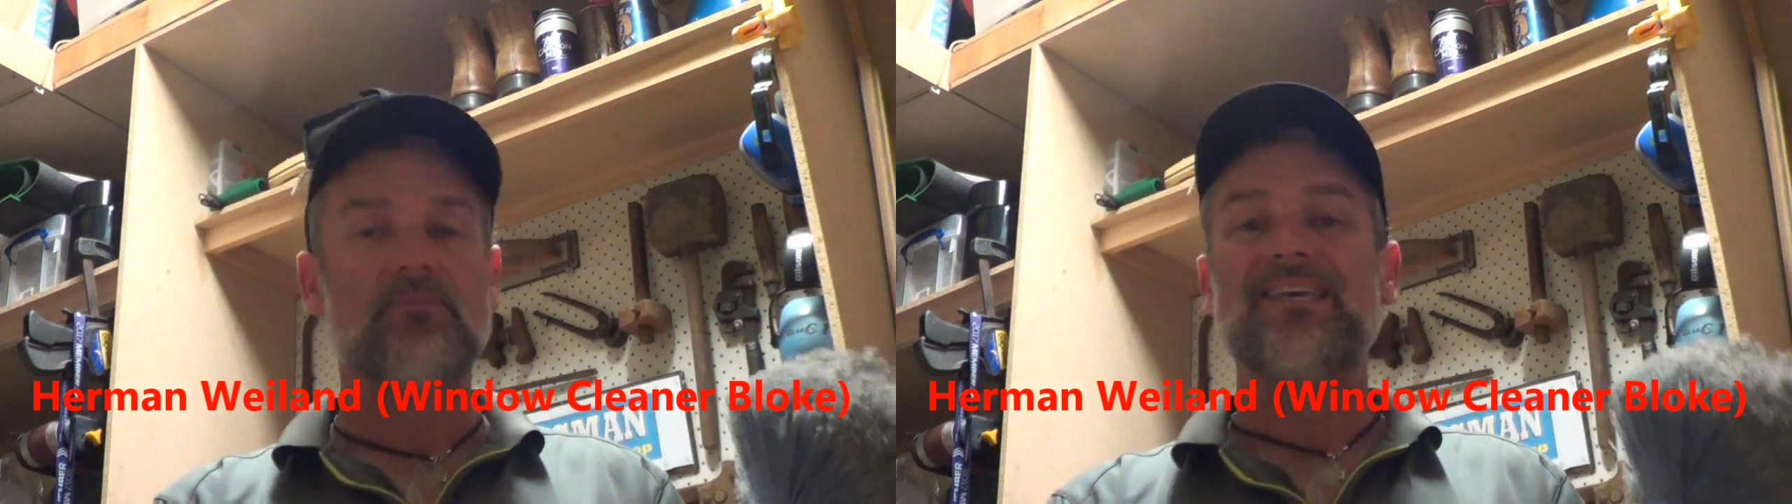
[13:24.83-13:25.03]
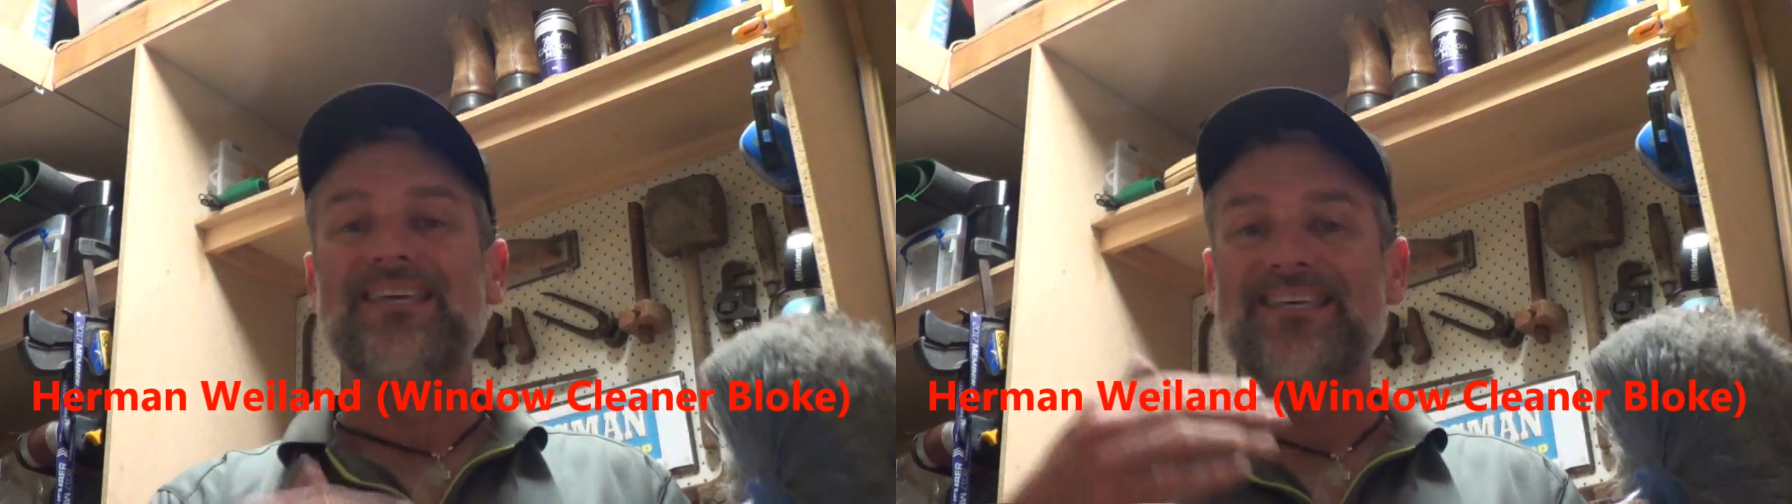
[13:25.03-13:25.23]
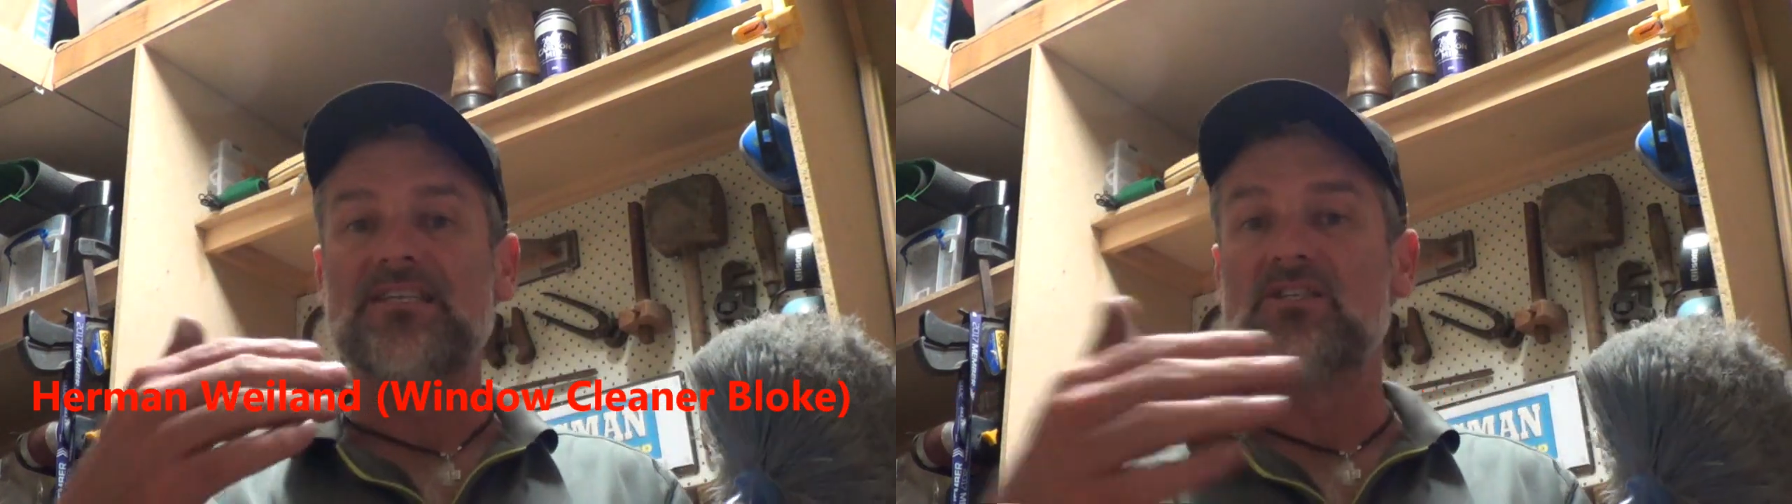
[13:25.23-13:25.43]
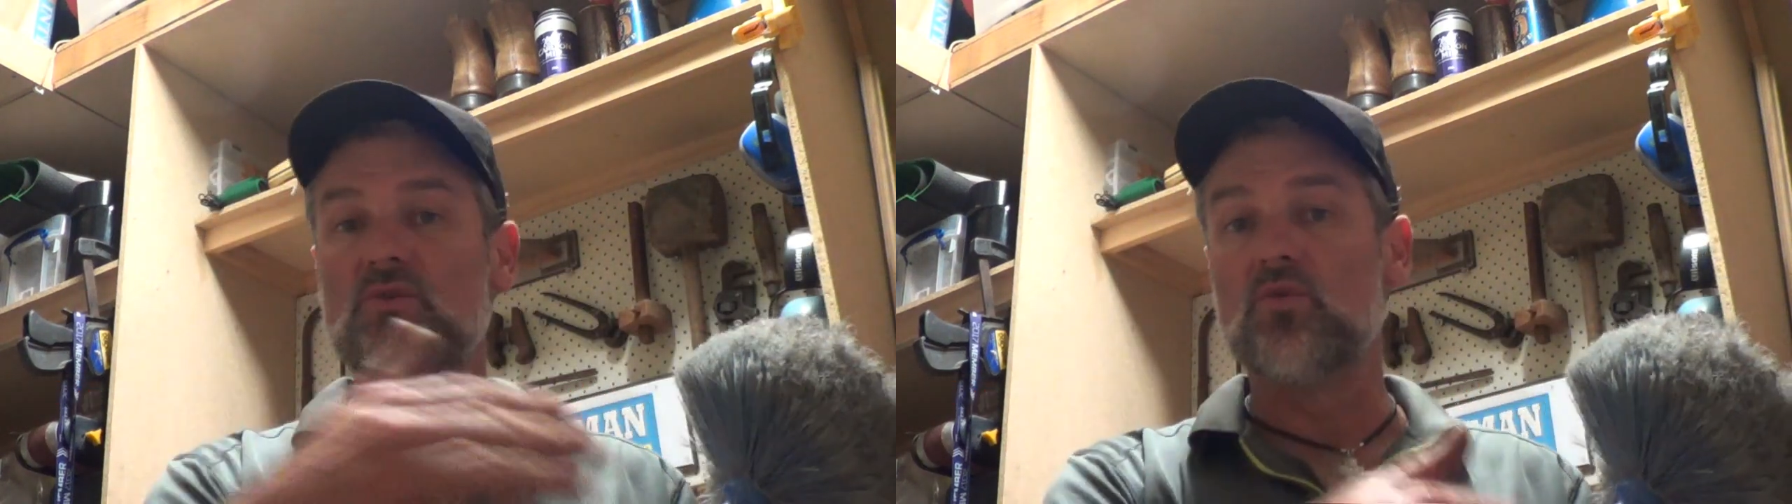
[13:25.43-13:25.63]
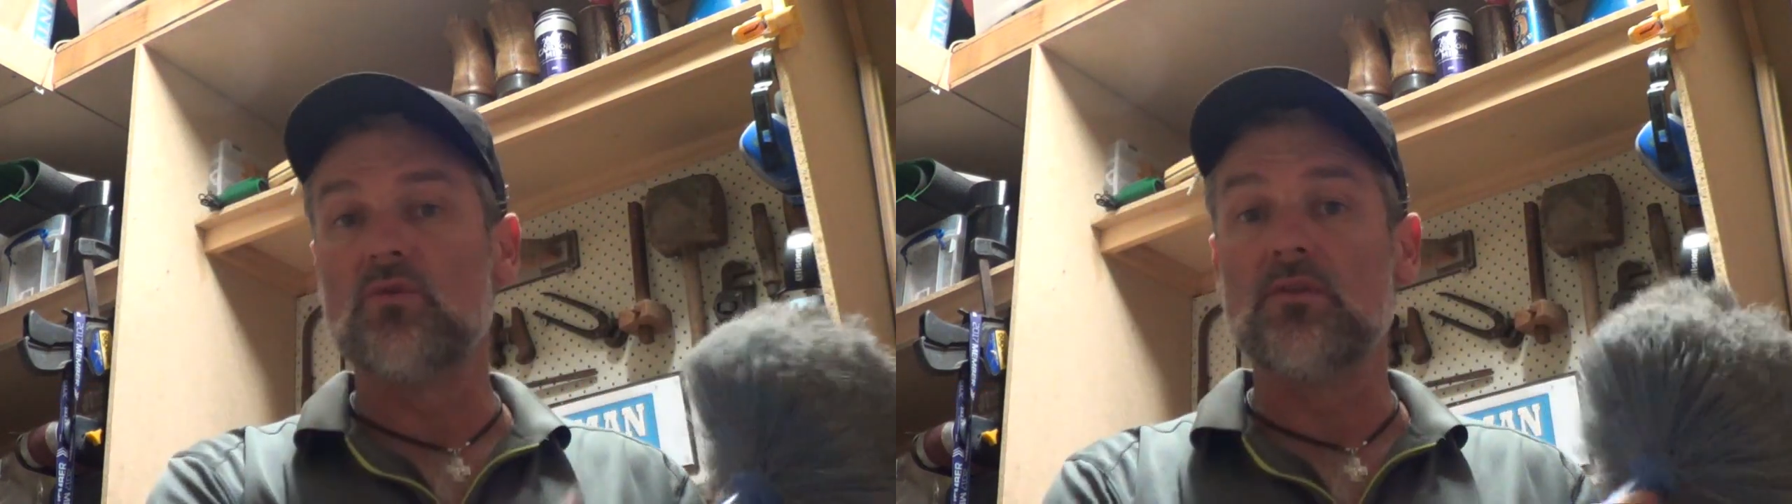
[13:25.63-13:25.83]

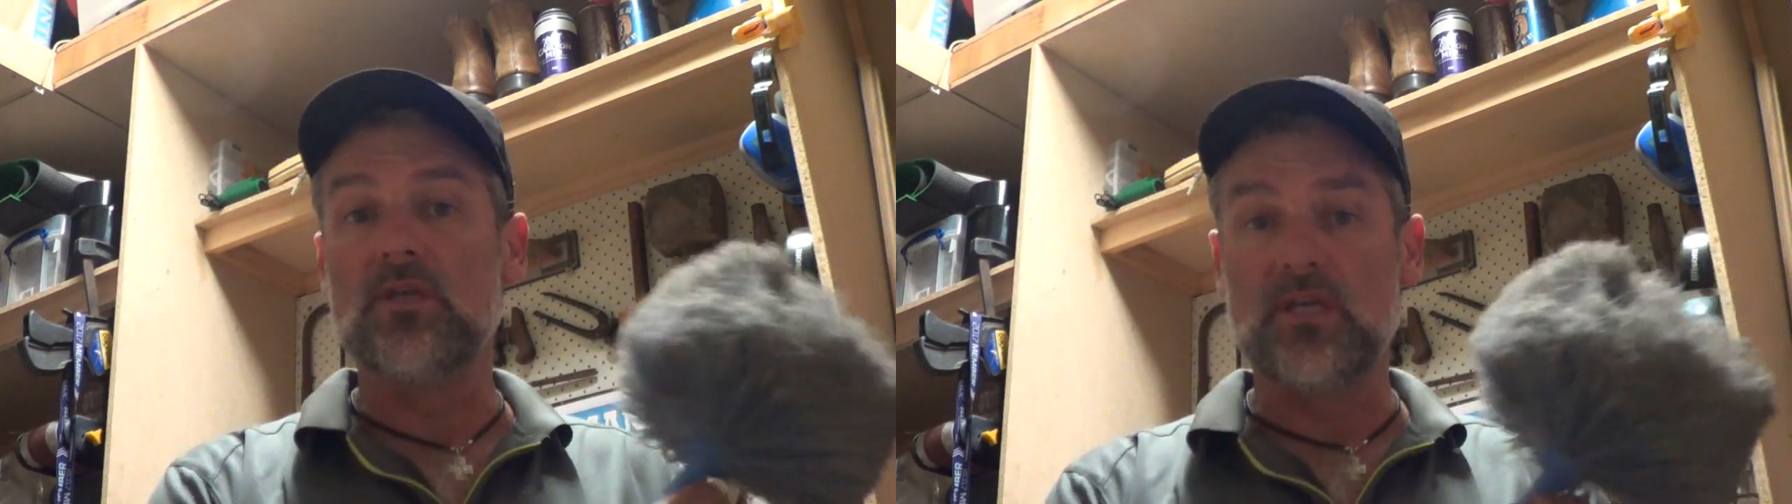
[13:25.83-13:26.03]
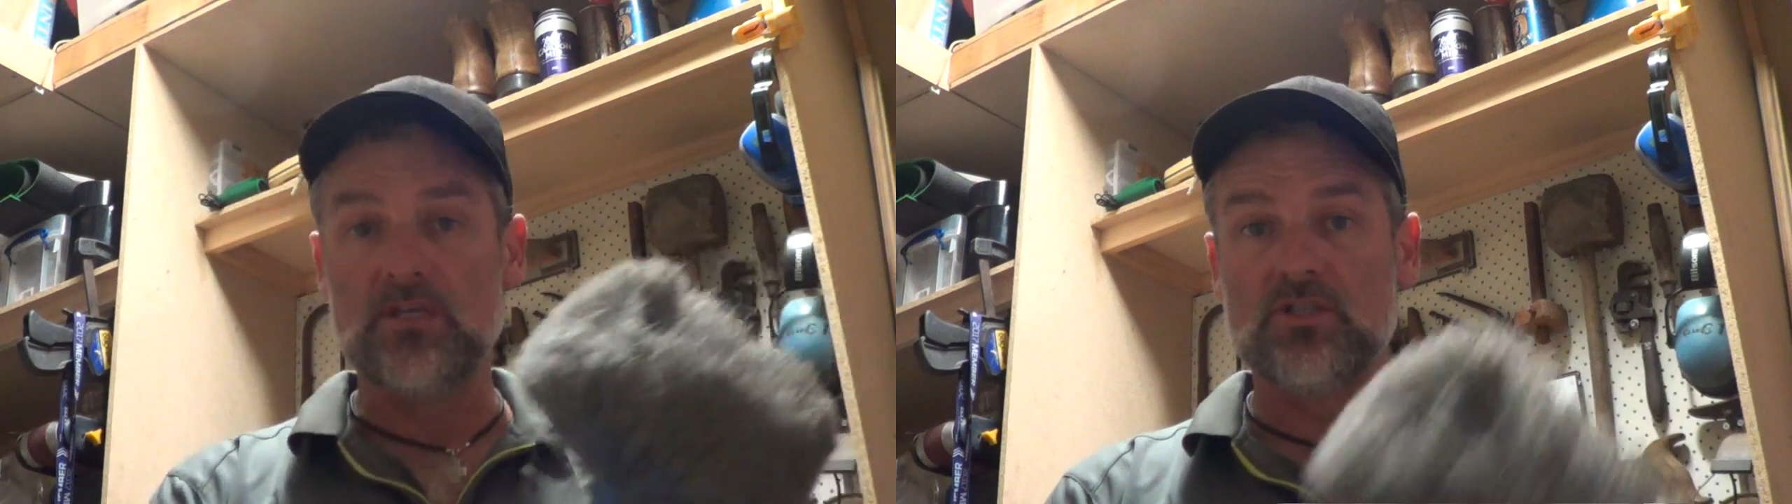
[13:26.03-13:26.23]
His